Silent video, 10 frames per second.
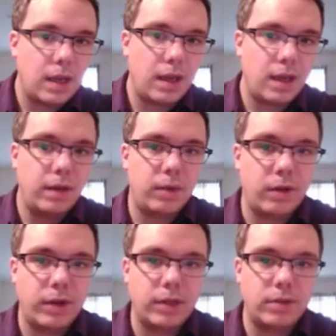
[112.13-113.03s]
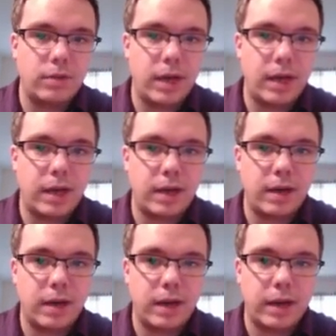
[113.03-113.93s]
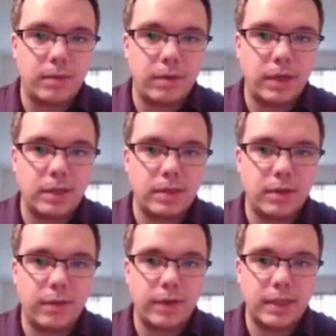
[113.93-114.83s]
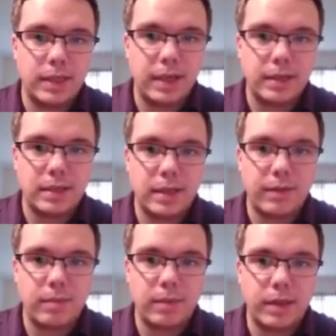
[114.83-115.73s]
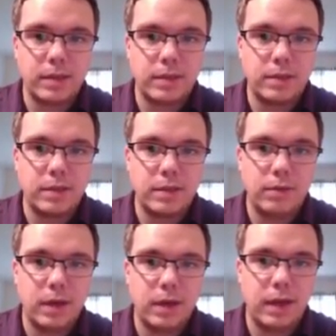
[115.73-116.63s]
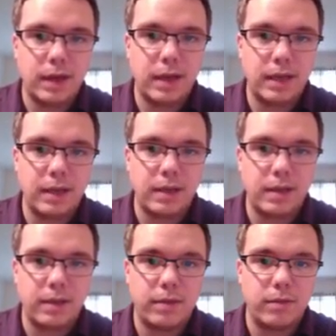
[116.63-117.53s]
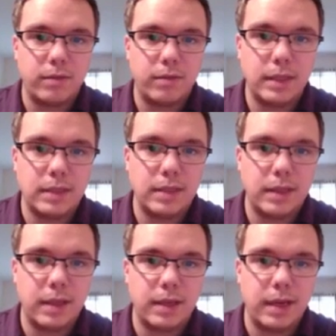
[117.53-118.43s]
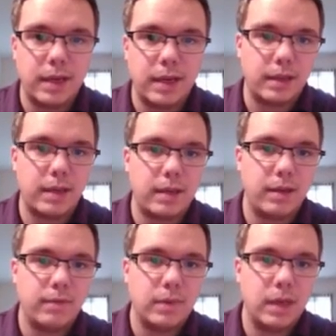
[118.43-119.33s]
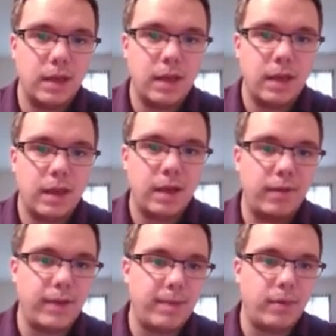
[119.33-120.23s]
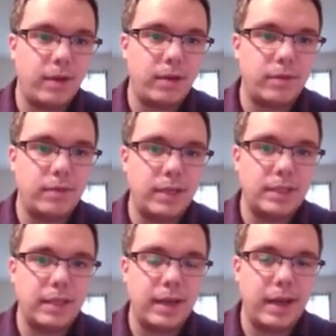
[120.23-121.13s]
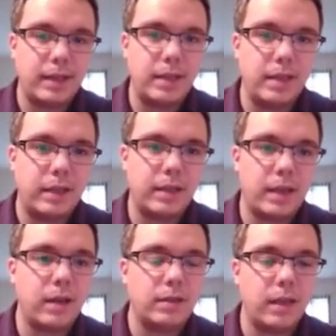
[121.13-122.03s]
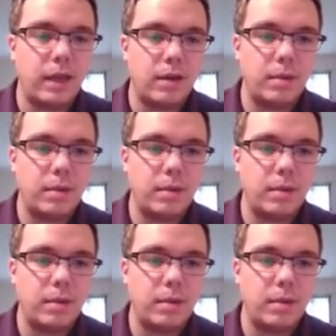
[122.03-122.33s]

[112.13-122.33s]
And then we're going to add our exponents. So if I take 7 plus 2, I get 3 to the 9th. And if I put 3 to the 9th in the calculator,